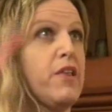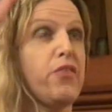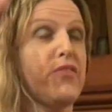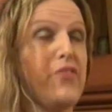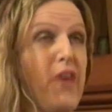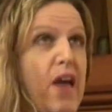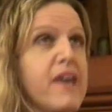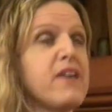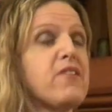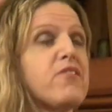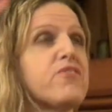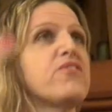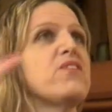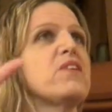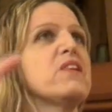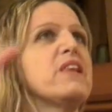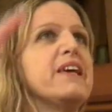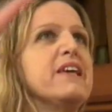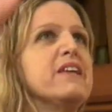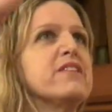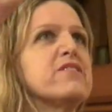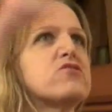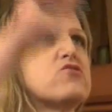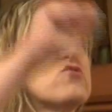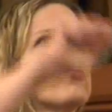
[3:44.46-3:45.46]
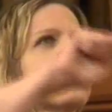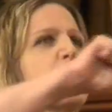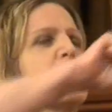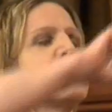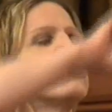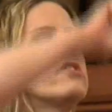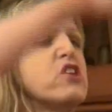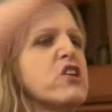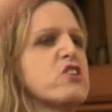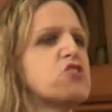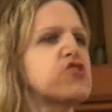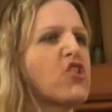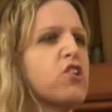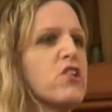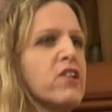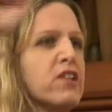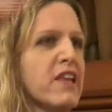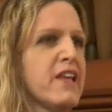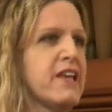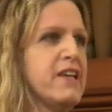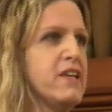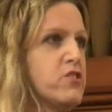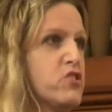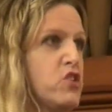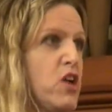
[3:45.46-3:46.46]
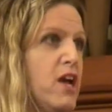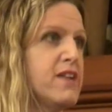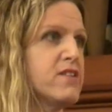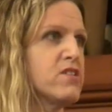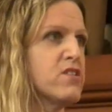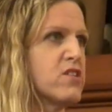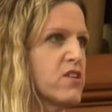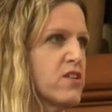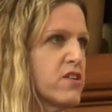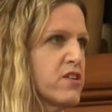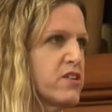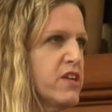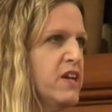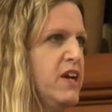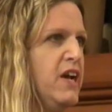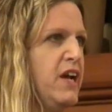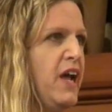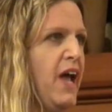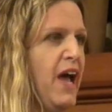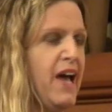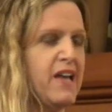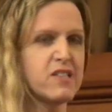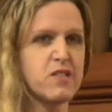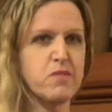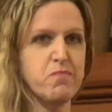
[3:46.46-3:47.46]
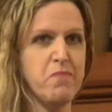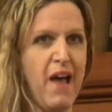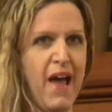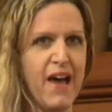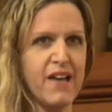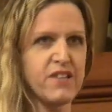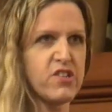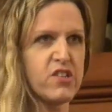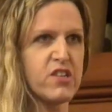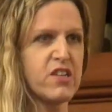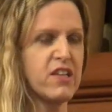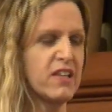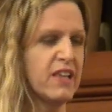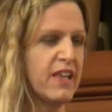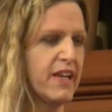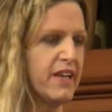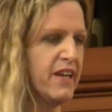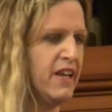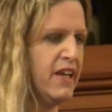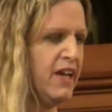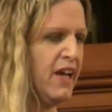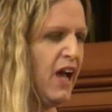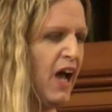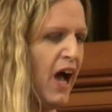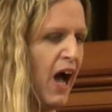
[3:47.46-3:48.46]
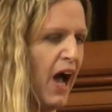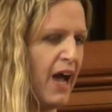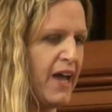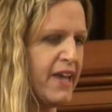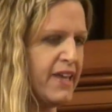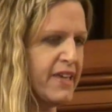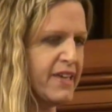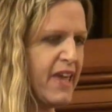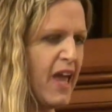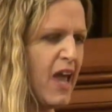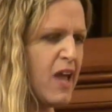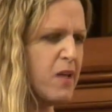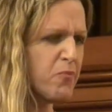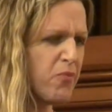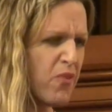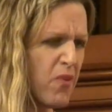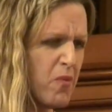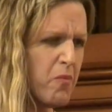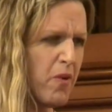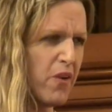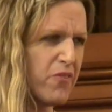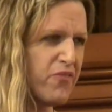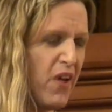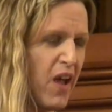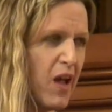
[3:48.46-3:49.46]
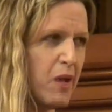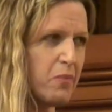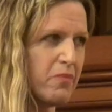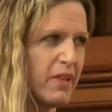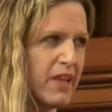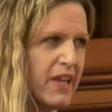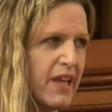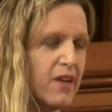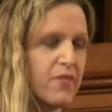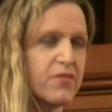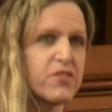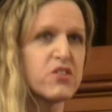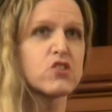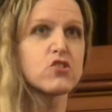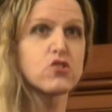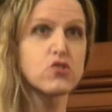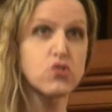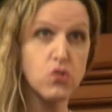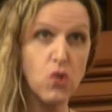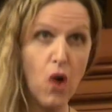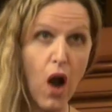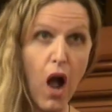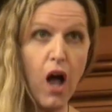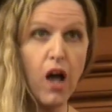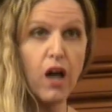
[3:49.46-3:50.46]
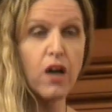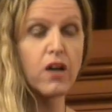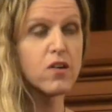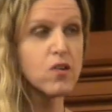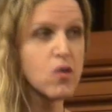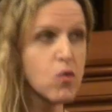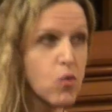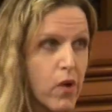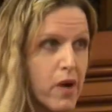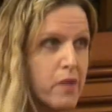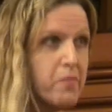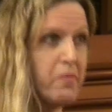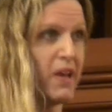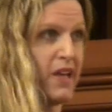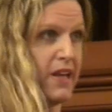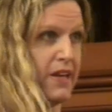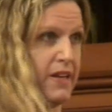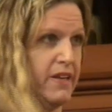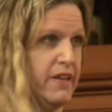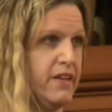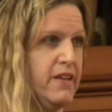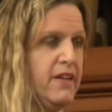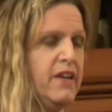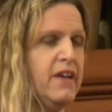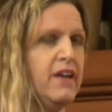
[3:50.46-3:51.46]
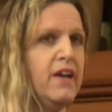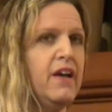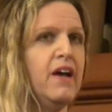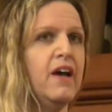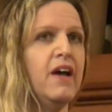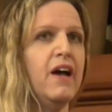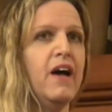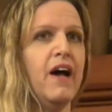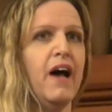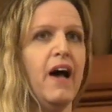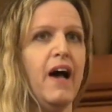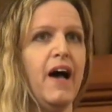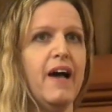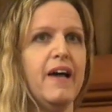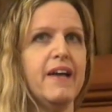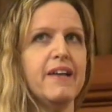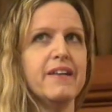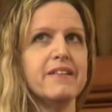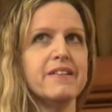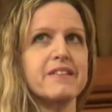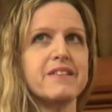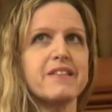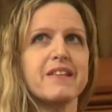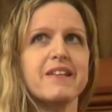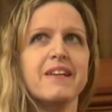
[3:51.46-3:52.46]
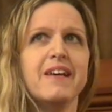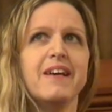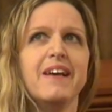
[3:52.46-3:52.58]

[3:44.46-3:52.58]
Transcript: thankfully traditionally gendered as masculine. I came from a family of strong women and